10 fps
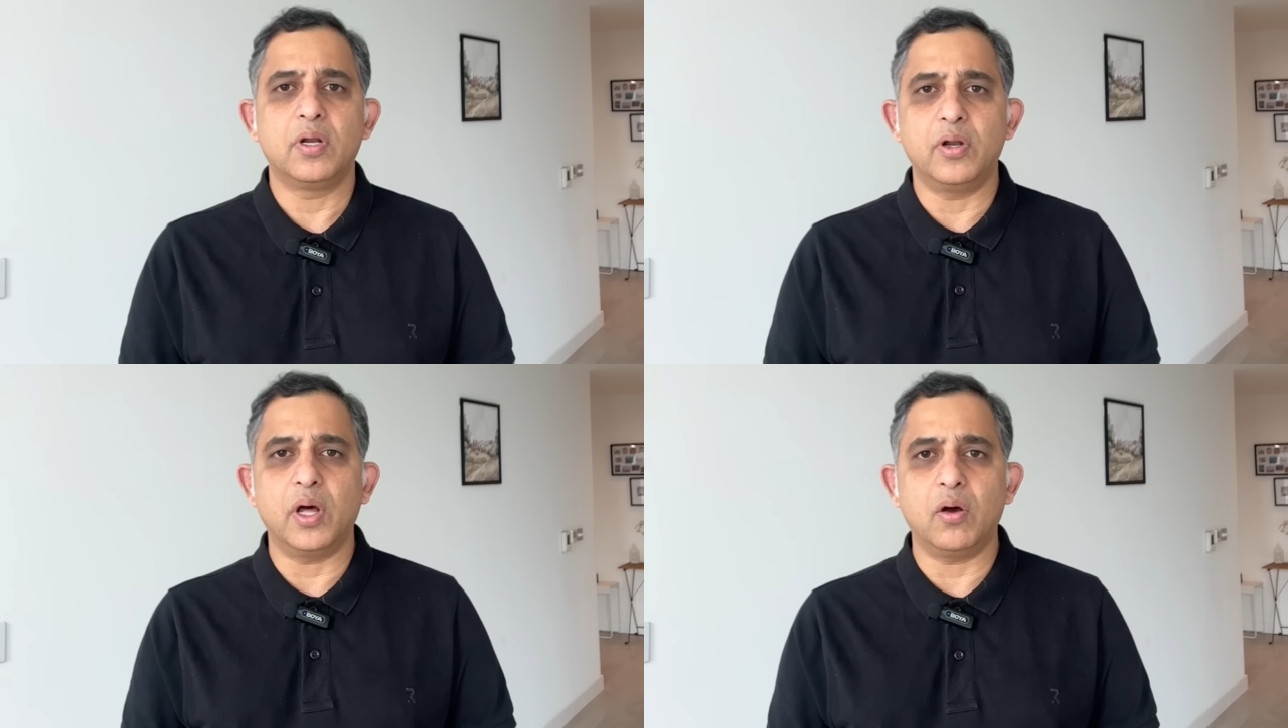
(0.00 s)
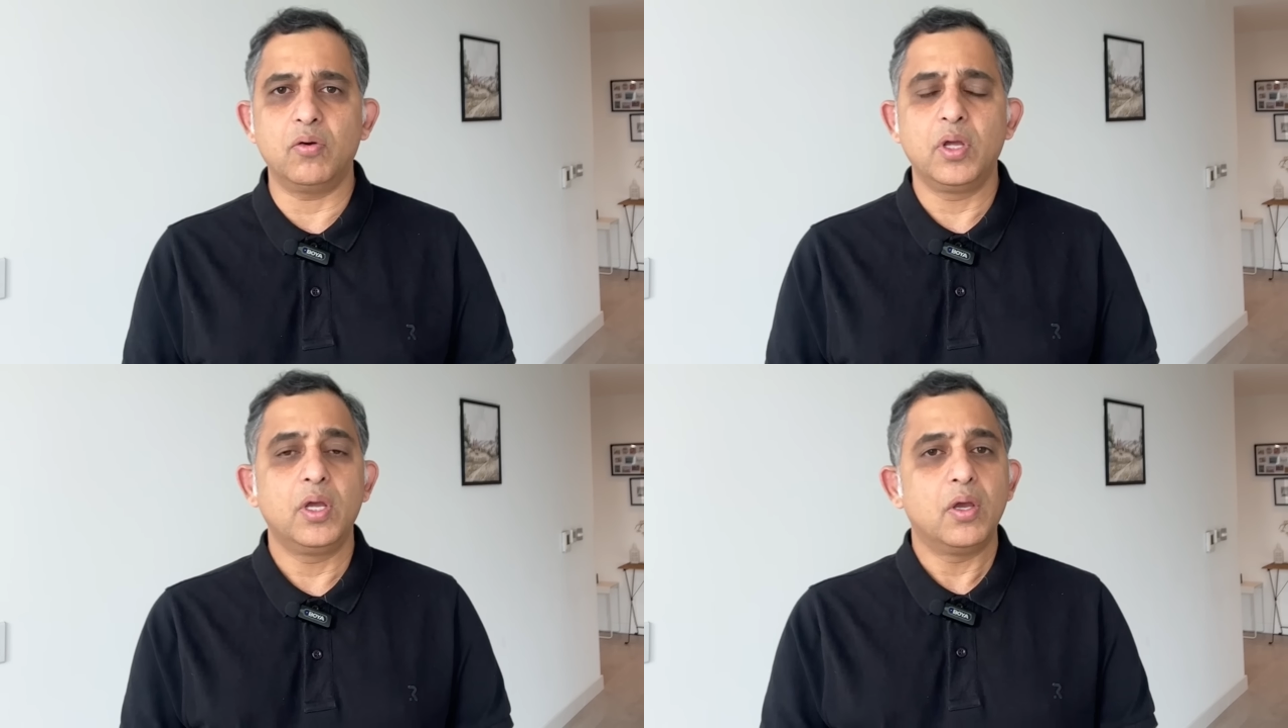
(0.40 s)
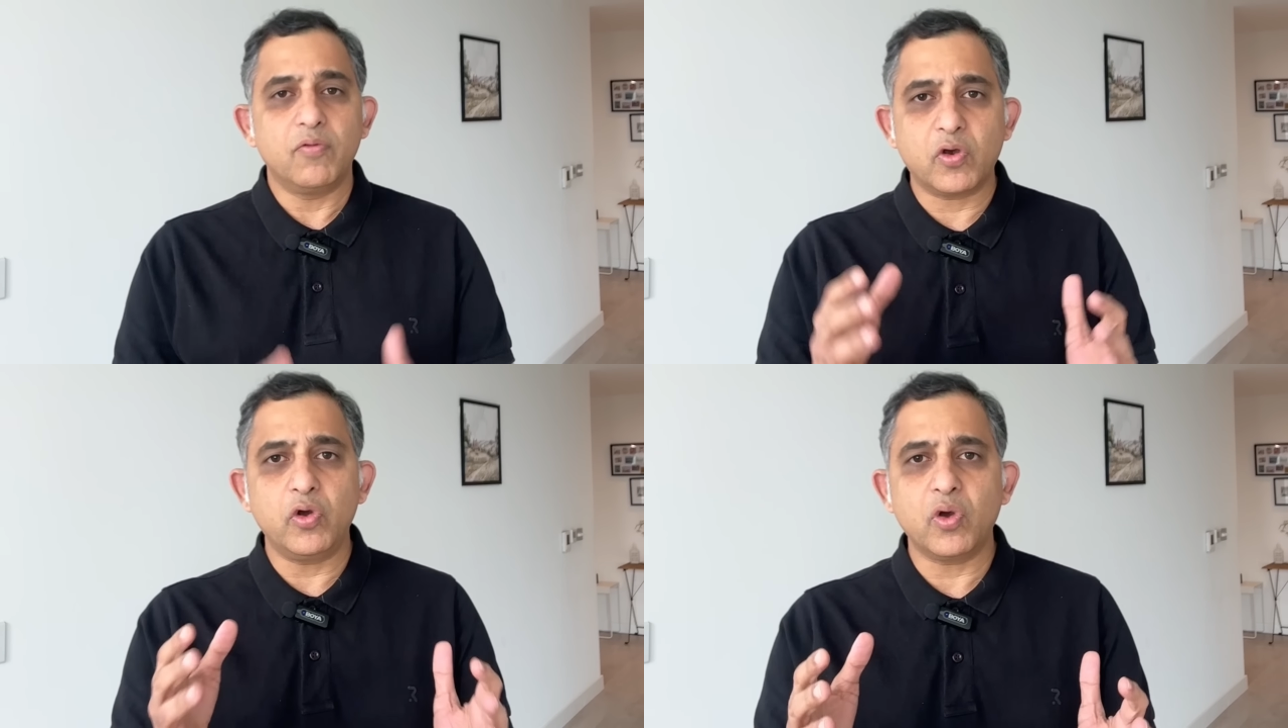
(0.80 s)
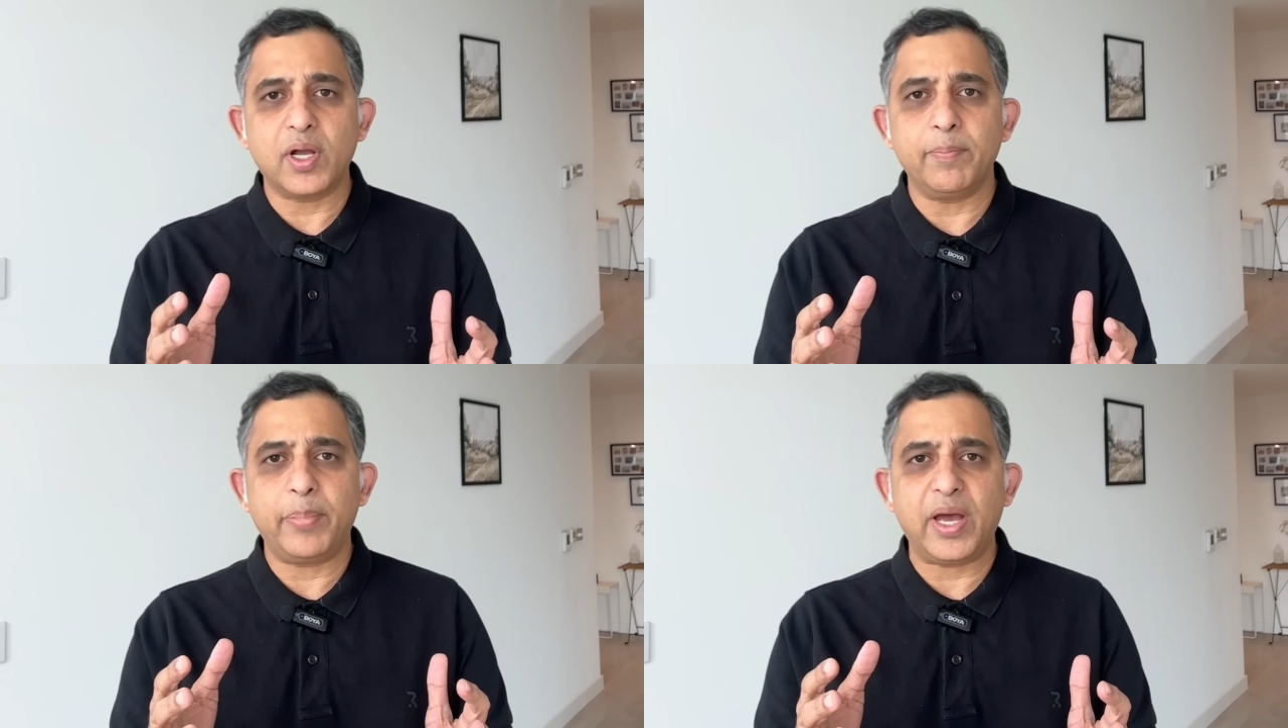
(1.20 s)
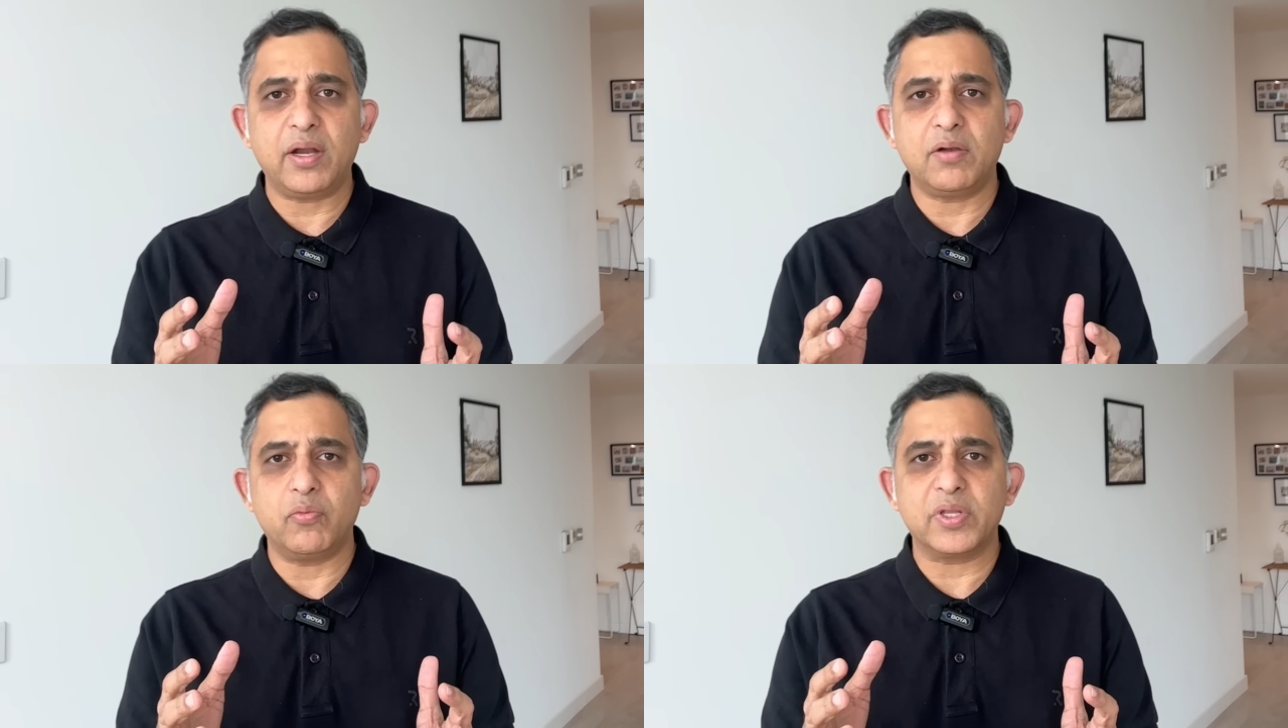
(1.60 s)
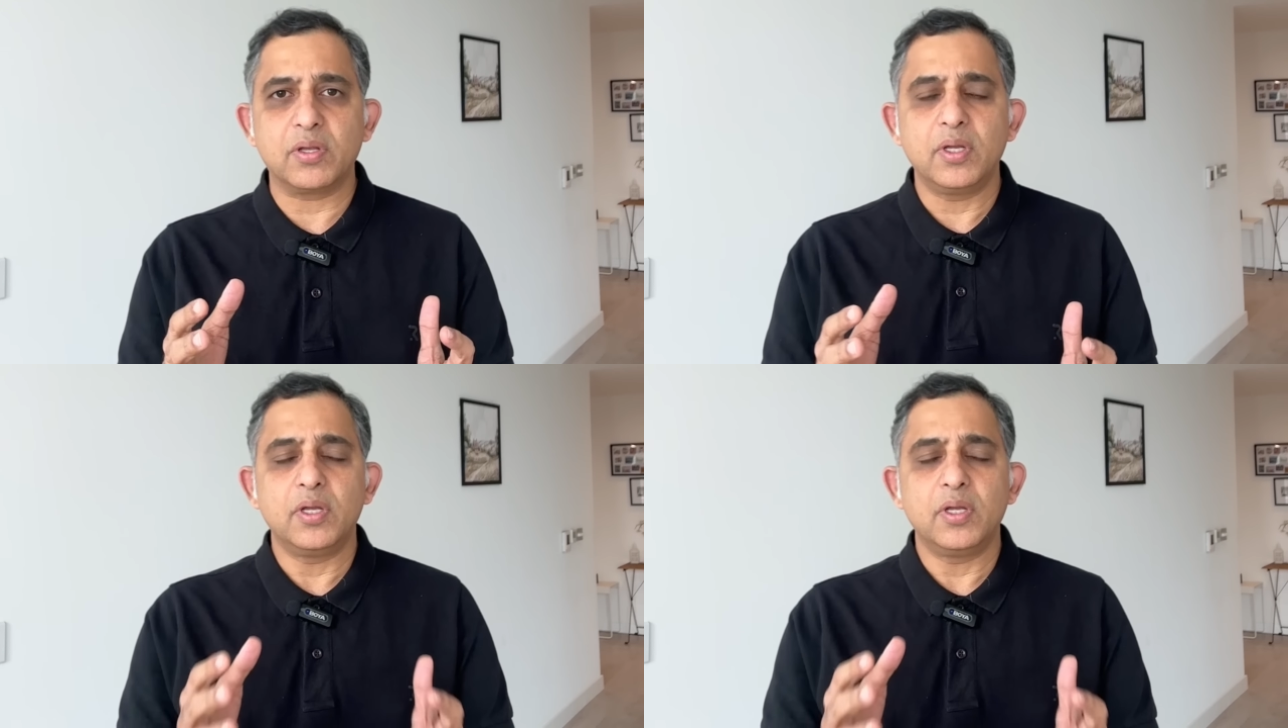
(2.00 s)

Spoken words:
Now, we're going to compare it with